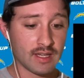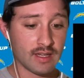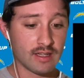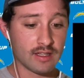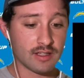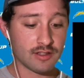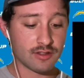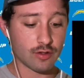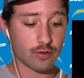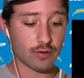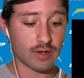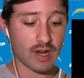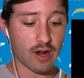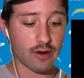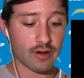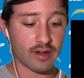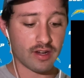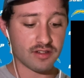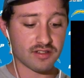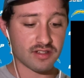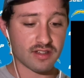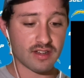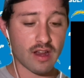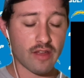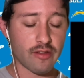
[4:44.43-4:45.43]
So now
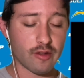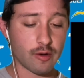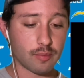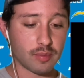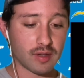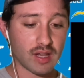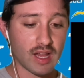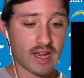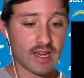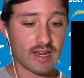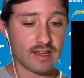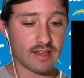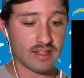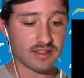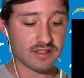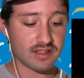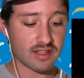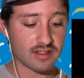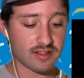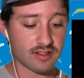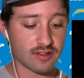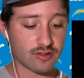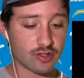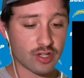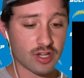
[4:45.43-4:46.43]
here's another play. This
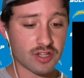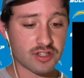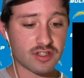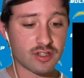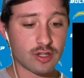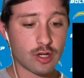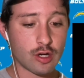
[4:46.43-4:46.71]
is Justin